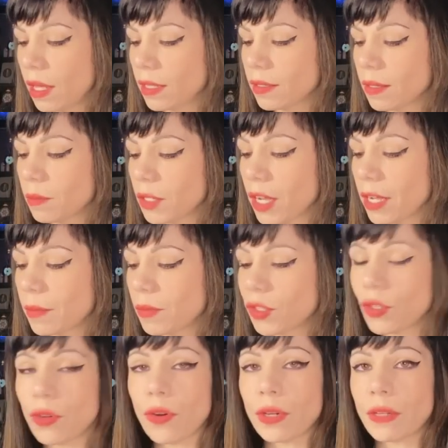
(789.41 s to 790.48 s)
Sometimes
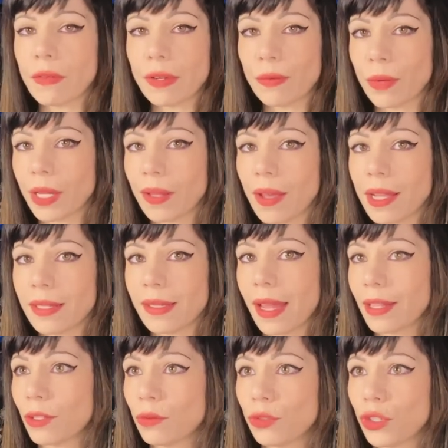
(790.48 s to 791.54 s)
you don't even realize
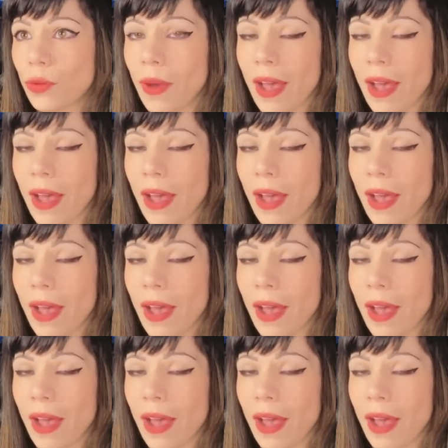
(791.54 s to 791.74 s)
that you do